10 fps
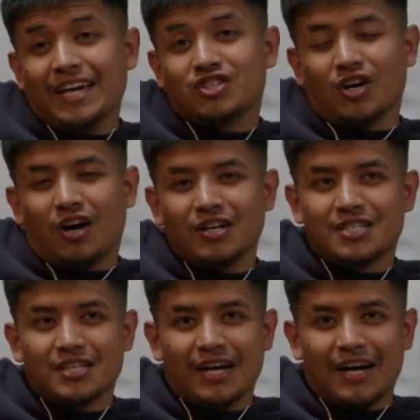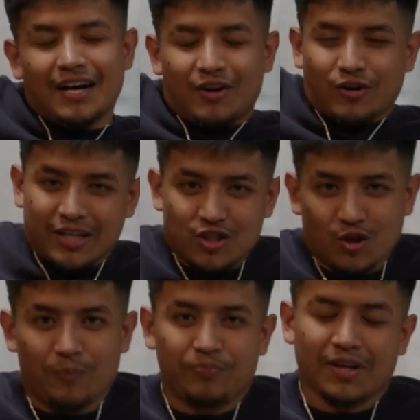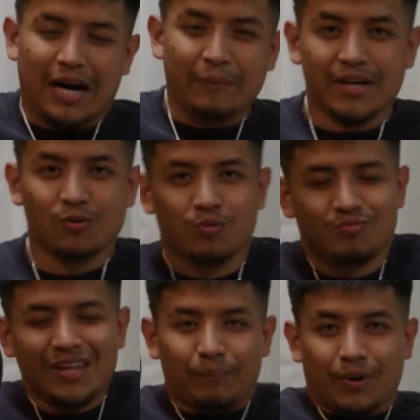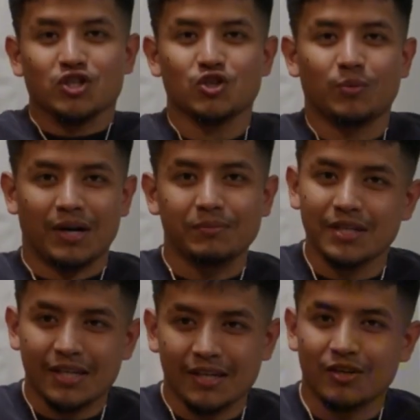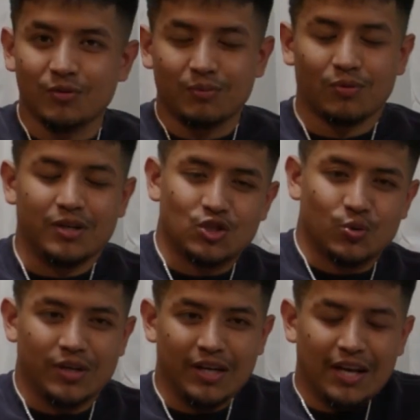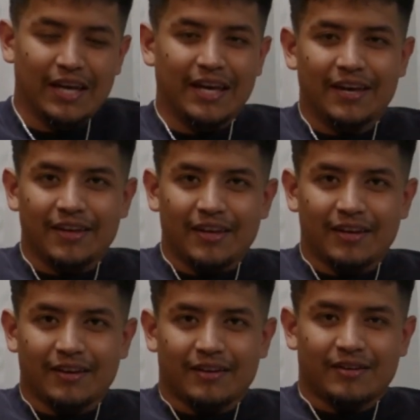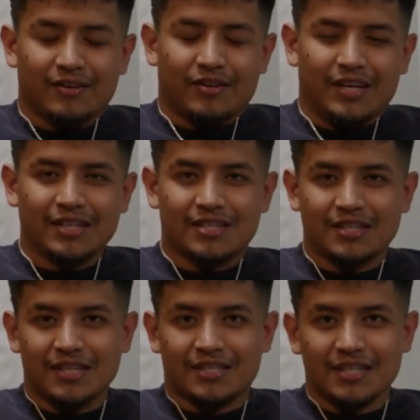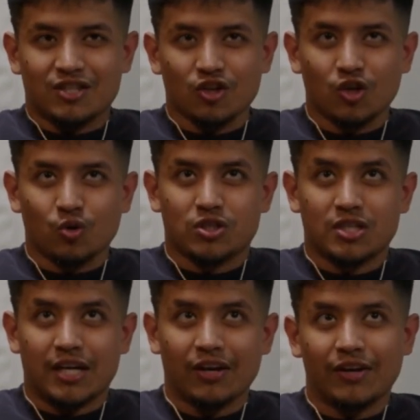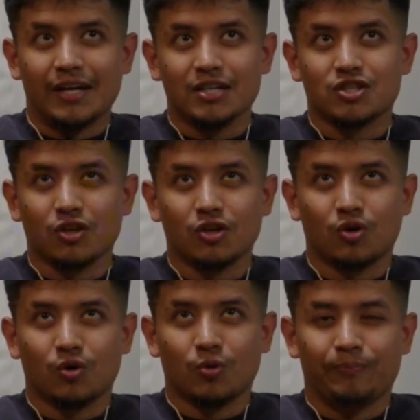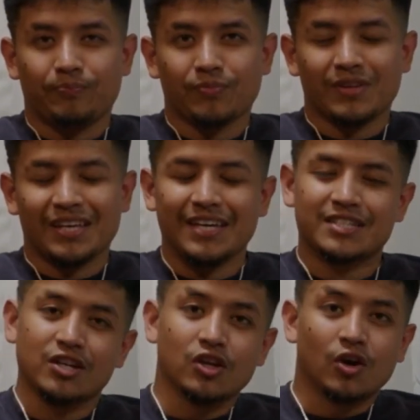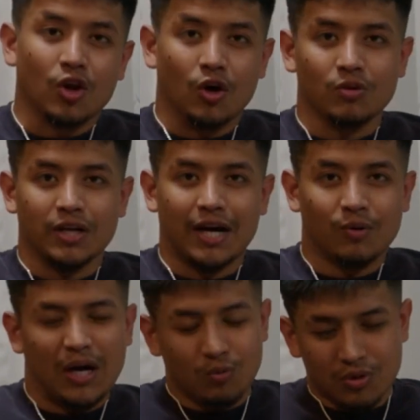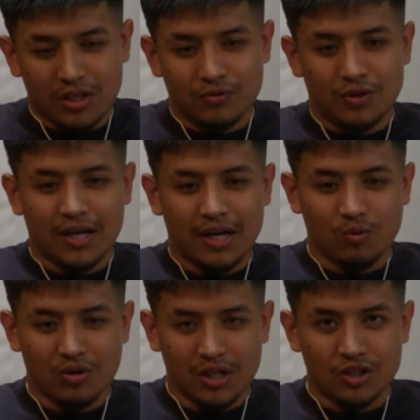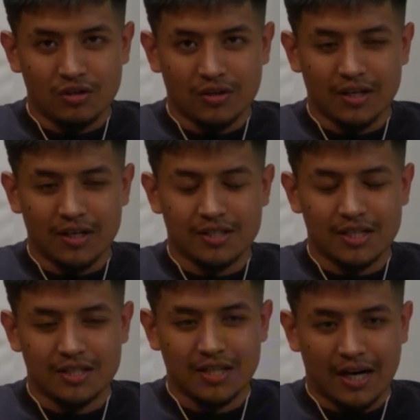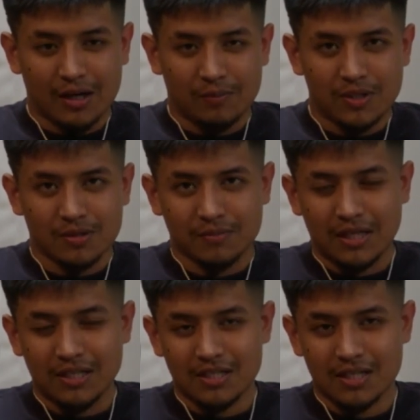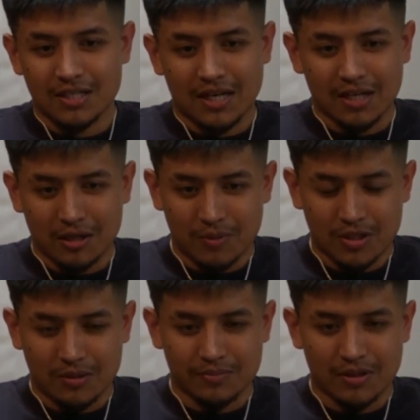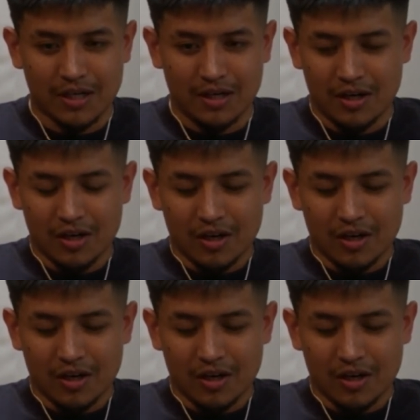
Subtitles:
it's honestly, okay. So I'm gonna get not personal, but I'm gonna get a little bit more into it. It's a little scary and it's a little lonely. I will give you that, and I will let you know that it's not gonna be something easy, and it's not gonna be something that